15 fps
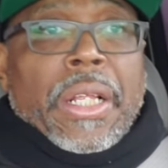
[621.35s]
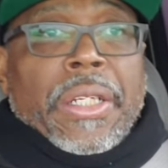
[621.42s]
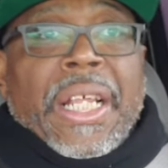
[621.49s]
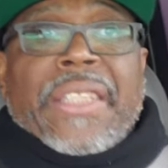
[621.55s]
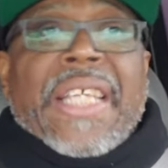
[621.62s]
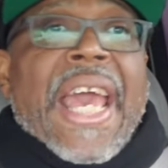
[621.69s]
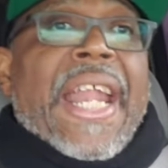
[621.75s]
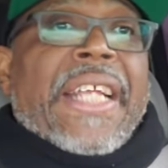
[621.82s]

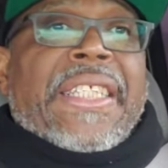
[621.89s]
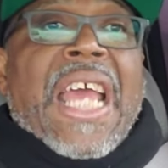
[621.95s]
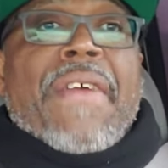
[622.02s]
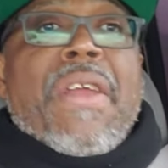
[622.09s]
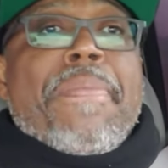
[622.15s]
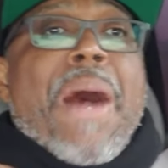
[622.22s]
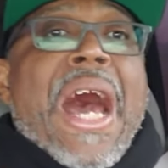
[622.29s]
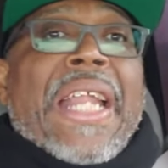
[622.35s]
This ain't at
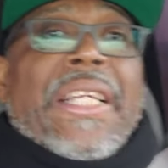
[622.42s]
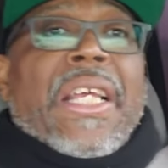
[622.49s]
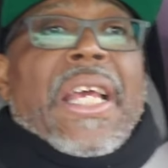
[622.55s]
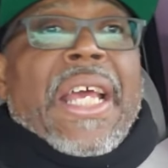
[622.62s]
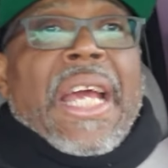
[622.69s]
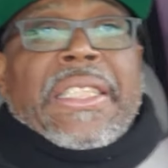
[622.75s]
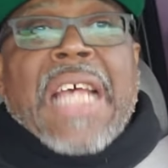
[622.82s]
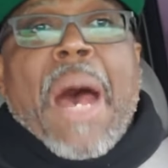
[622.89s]

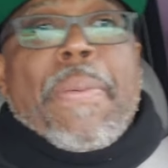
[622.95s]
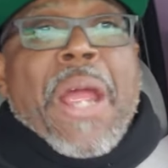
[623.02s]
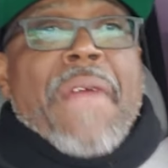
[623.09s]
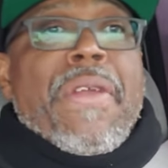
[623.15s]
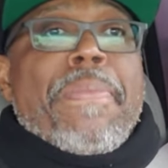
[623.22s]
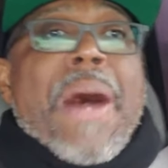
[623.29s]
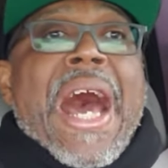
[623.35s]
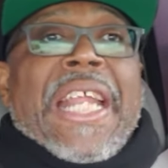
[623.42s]
the top of
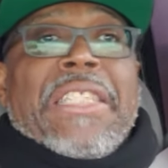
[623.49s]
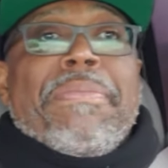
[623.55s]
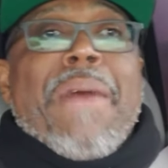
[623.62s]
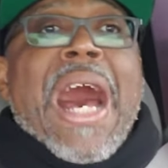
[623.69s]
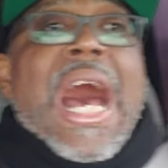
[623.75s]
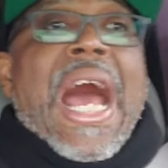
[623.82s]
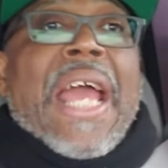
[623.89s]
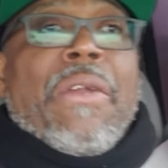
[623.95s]
everybody's
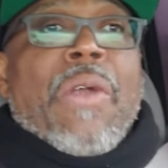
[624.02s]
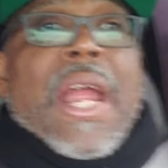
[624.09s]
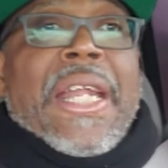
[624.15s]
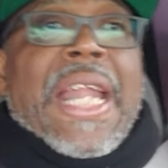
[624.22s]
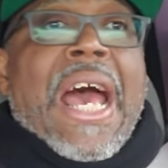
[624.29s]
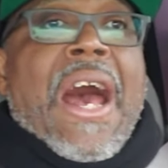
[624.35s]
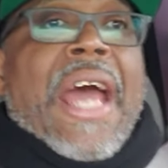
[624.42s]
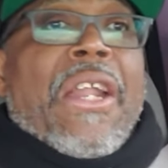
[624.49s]
mind right
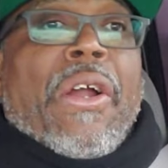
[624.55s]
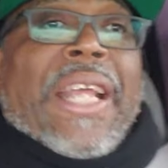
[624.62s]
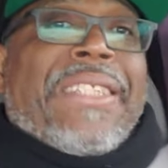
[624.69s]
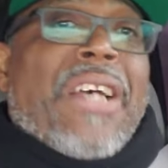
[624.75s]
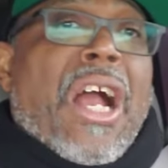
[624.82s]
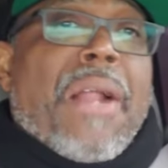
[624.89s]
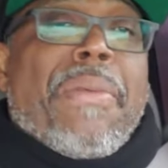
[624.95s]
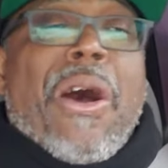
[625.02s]
now. I know they're
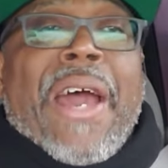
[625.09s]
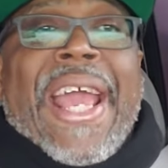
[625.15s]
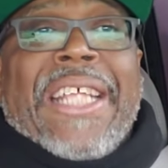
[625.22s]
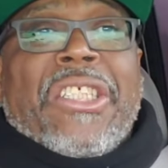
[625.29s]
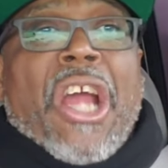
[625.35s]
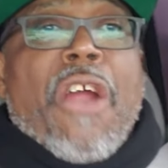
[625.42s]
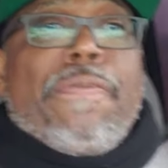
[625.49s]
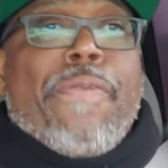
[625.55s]
talking about
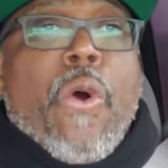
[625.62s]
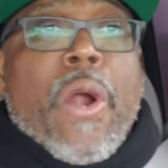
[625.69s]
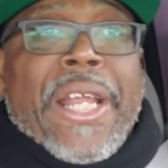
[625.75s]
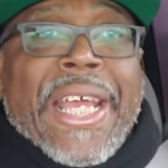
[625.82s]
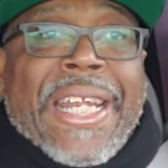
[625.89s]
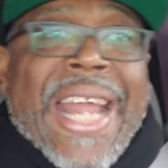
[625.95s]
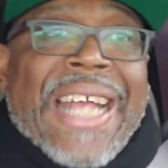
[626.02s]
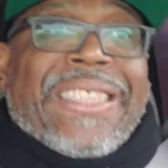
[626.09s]
HR
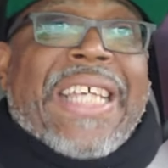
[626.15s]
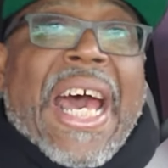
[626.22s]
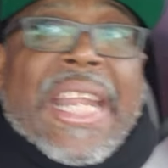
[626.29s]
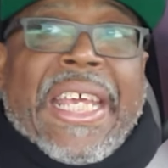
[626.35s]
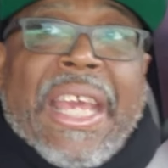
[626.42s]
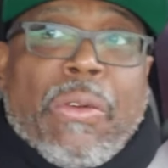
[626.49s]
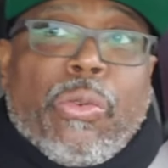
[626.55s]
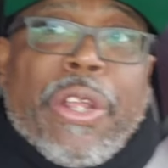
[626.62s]
40, and that's got to
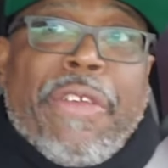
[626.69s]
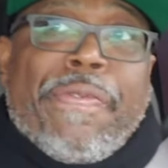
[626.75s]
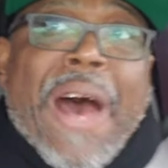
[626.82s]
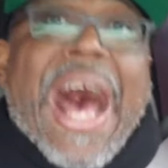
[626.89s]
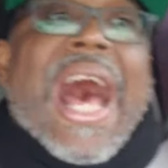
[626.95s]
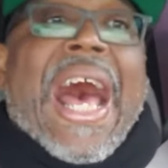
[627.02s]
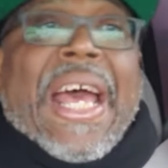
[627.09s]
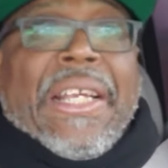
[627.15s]
get
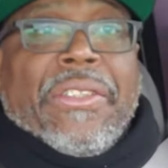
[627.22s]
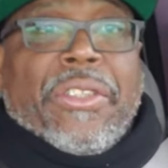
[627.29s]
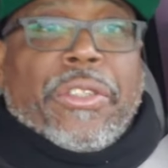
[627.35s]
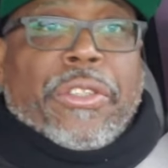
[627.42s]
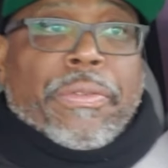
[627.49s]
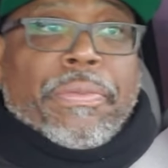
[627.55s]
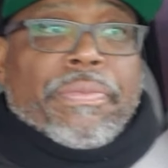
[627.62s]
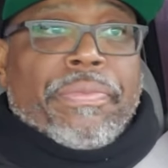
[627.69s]
revised.